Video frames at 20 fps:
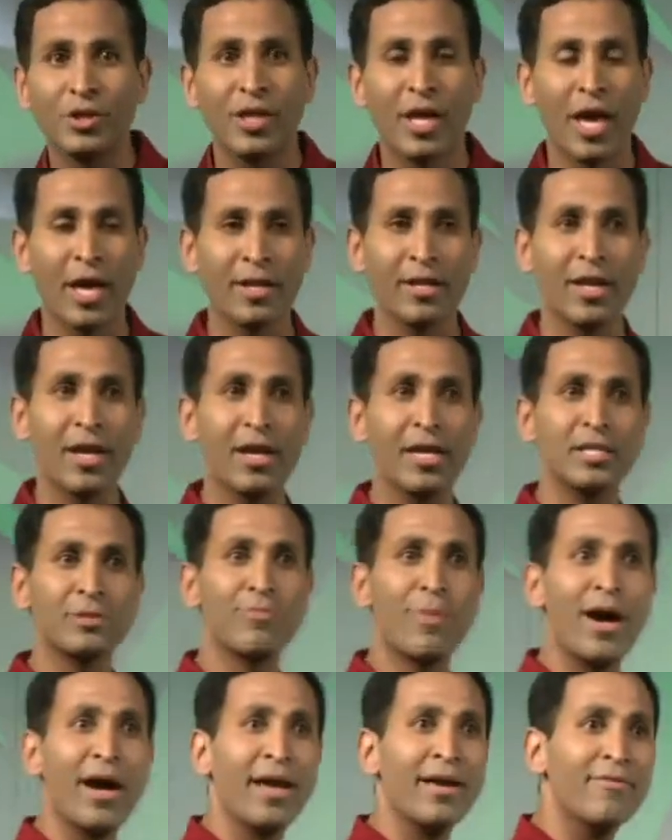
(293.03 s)
Aetna is
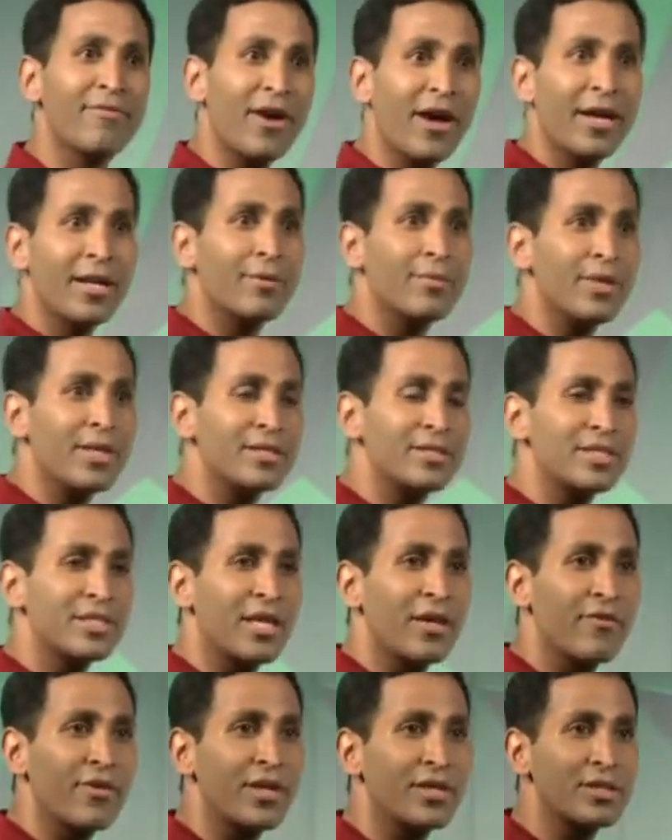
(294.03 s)
buying vitamins,
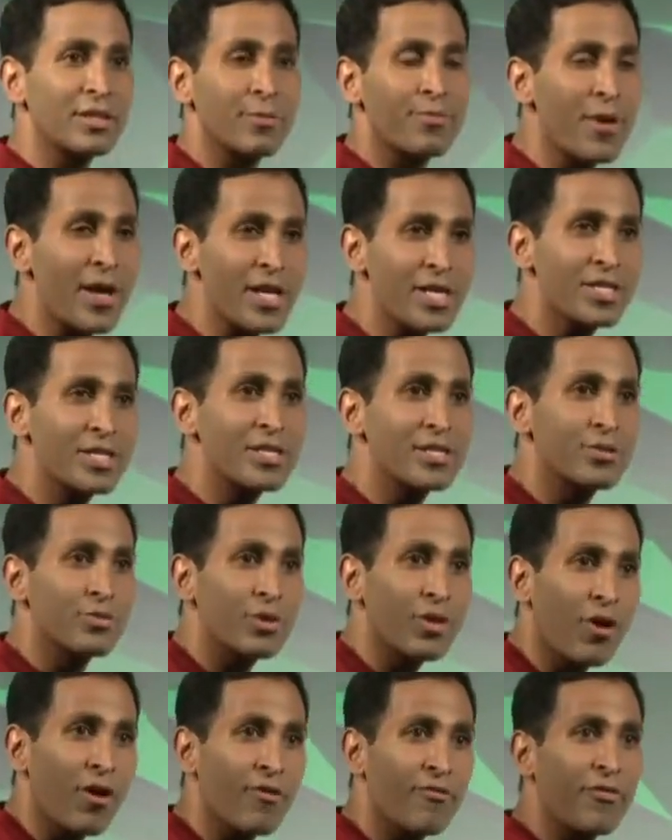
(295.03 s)
giving it to the patients
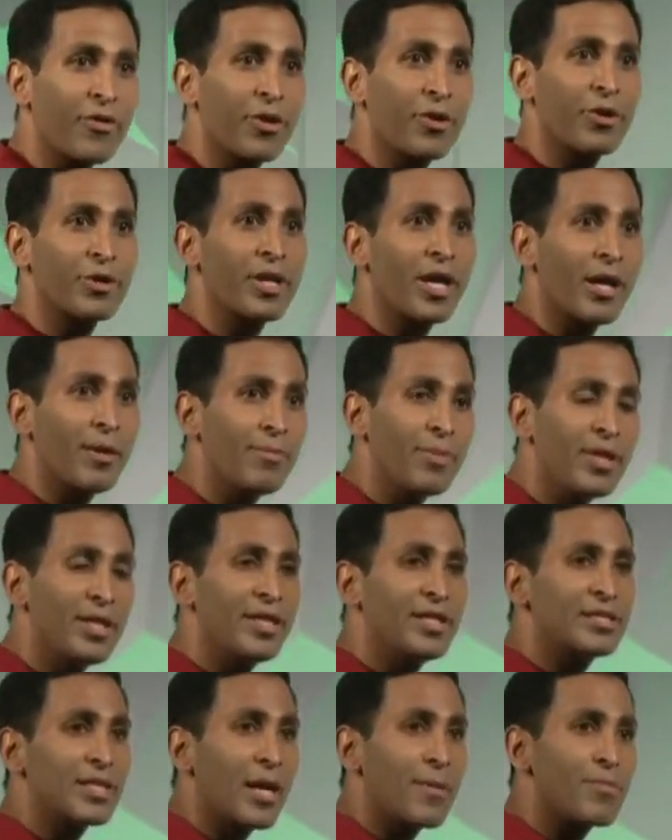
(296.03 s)
with heart failure,
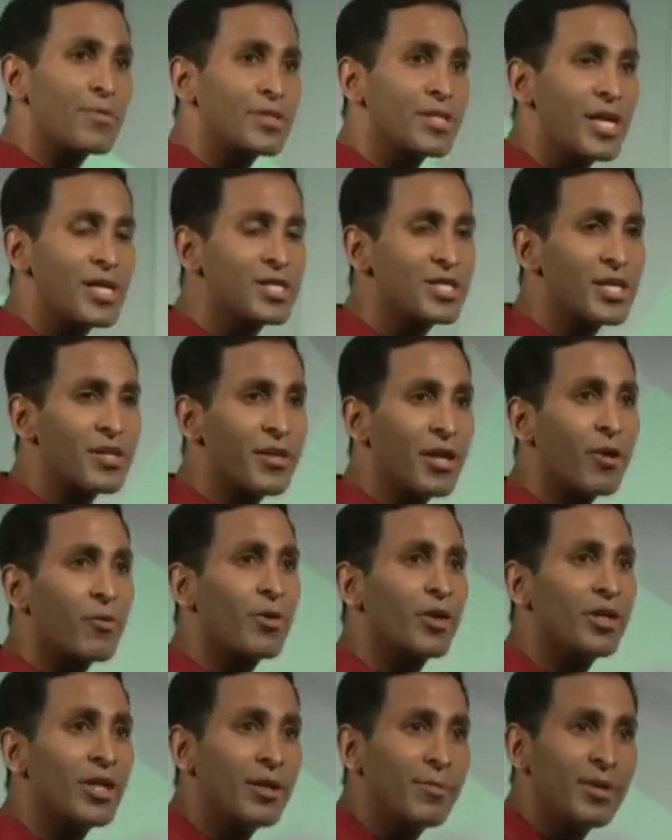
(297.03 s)
diabetes, hypertension, and they're
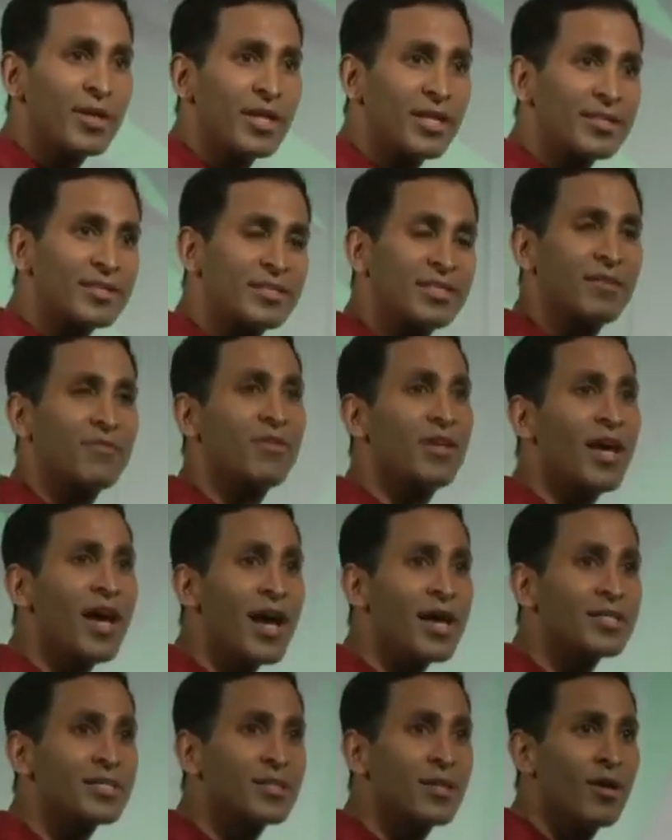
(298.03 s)
redeeming it at
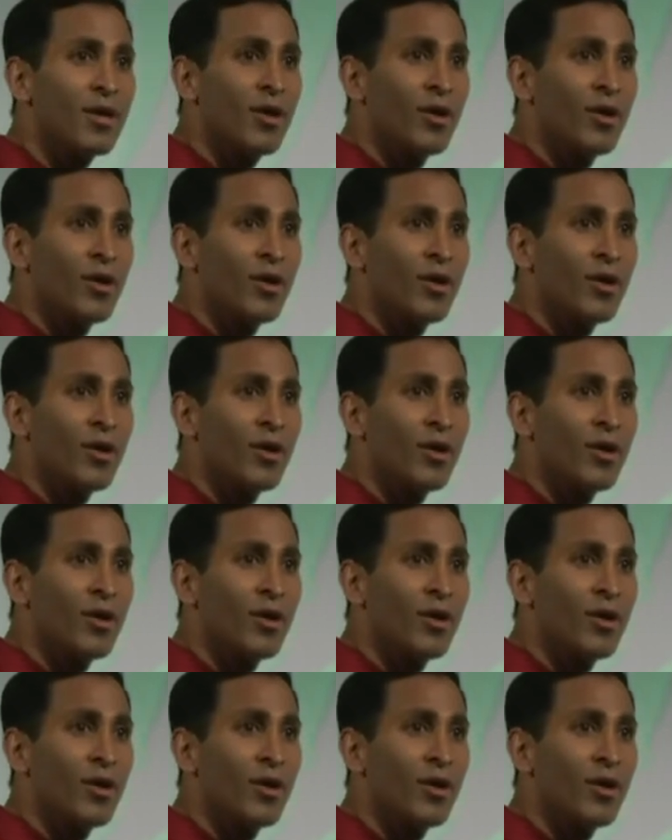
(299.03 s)
CVS,